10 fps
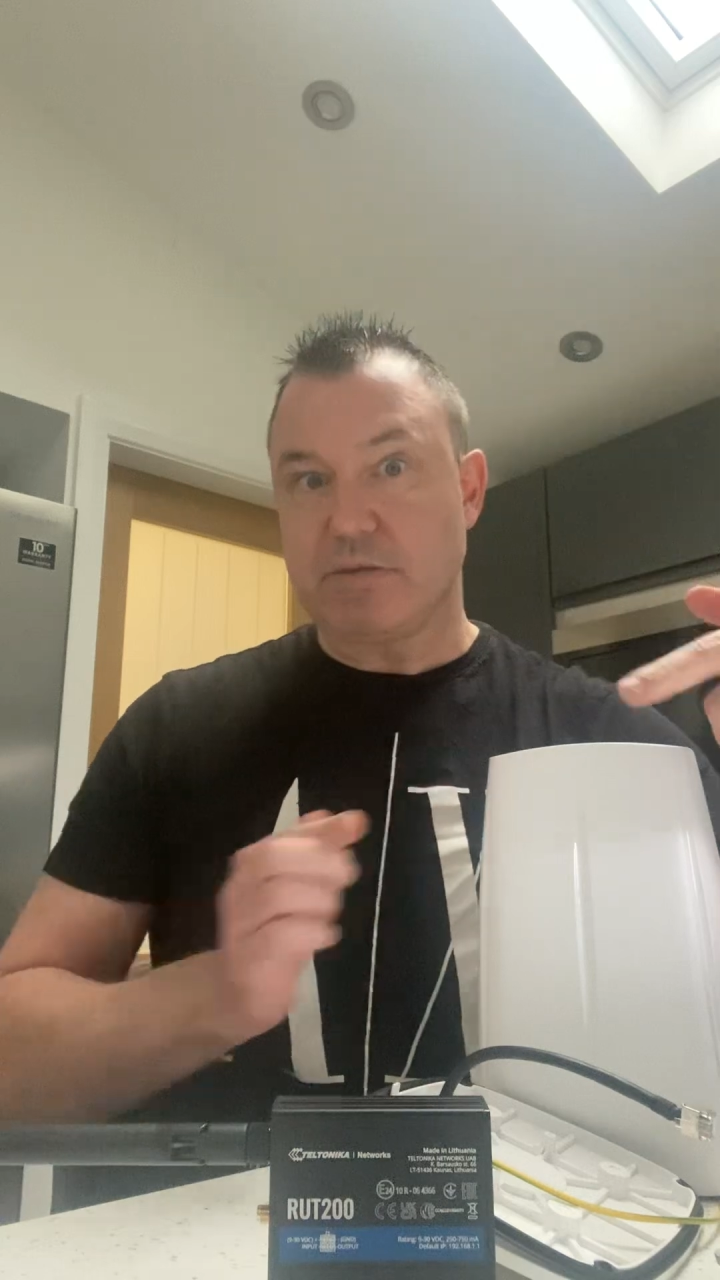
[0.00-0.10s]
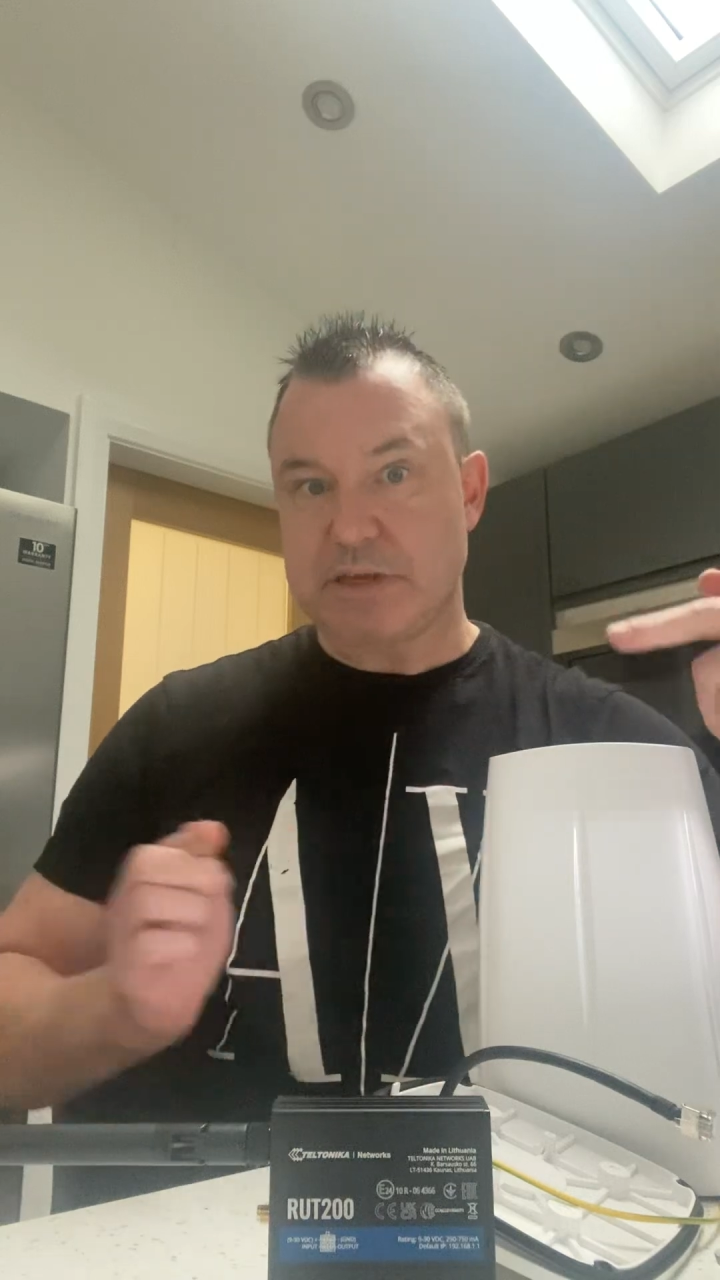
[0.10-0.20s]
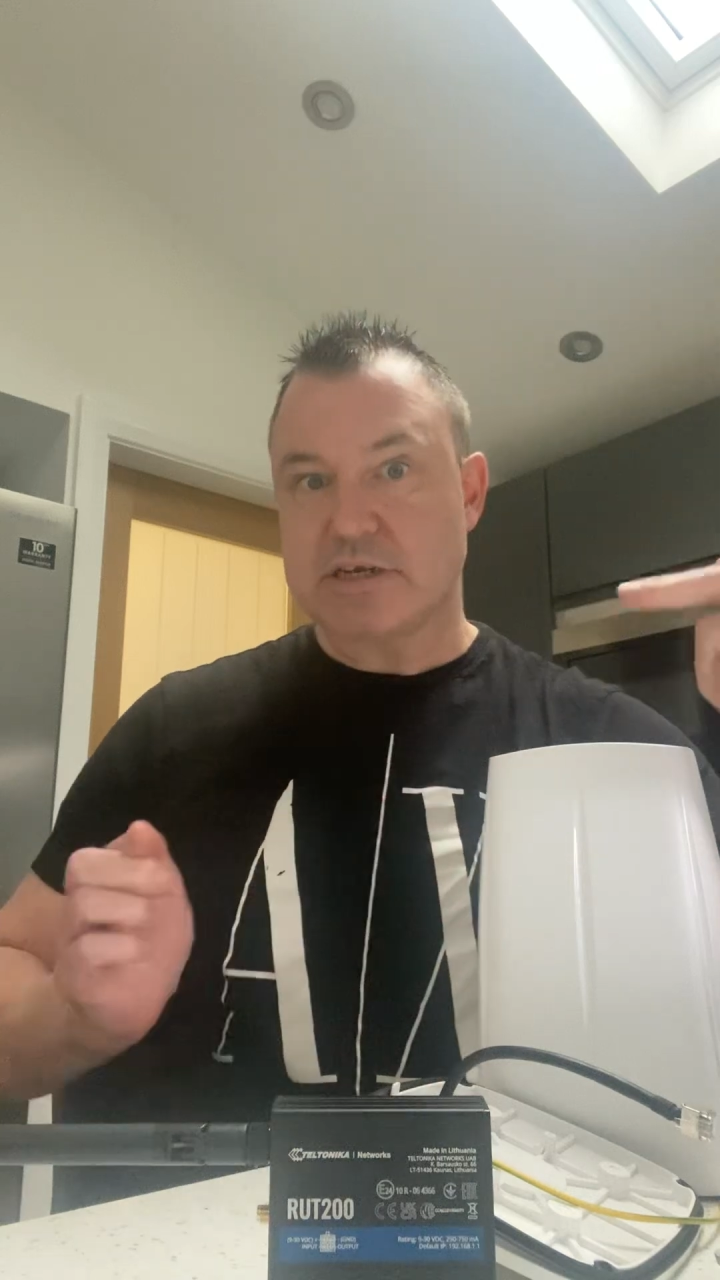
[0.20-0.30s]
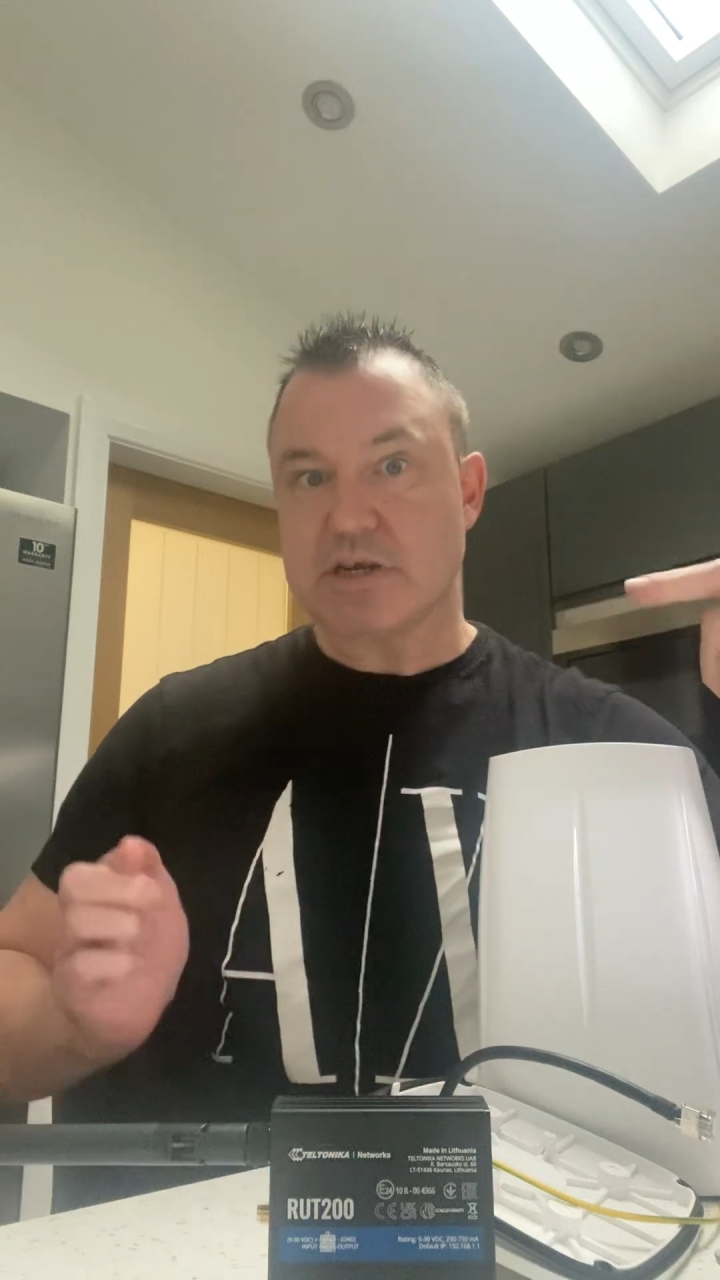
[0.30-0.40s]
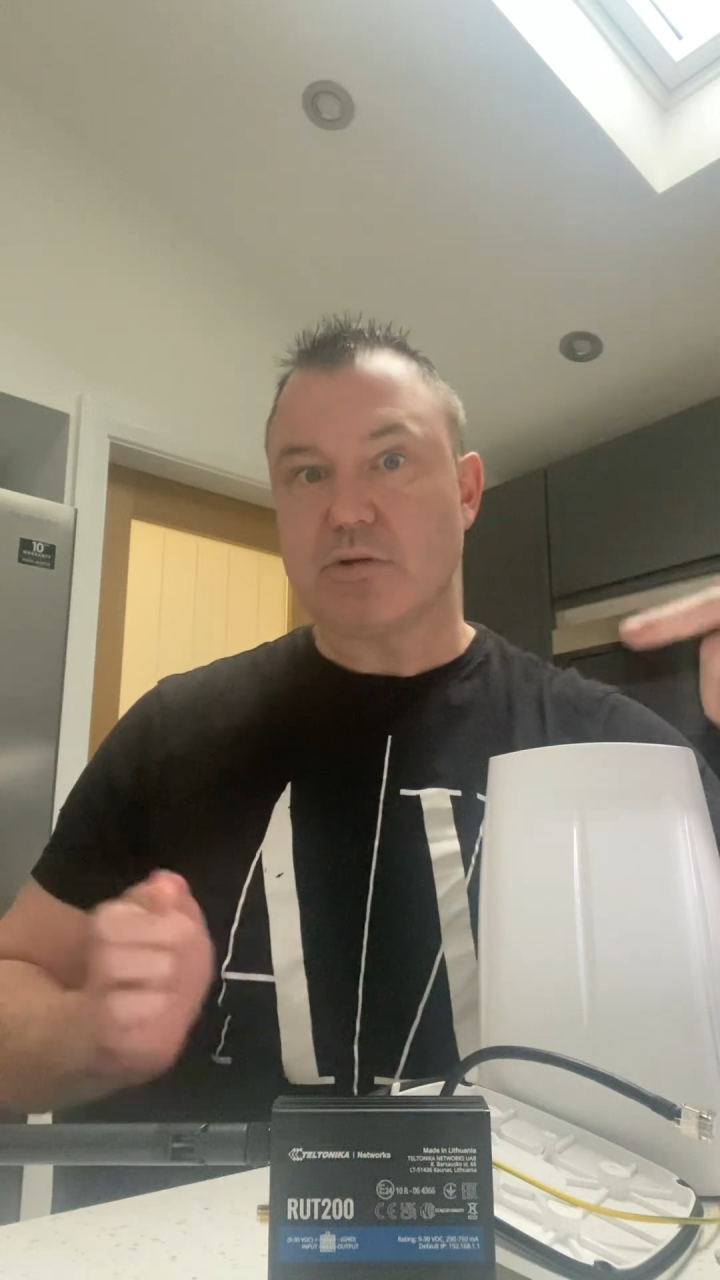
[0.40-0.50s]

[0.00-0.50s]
be so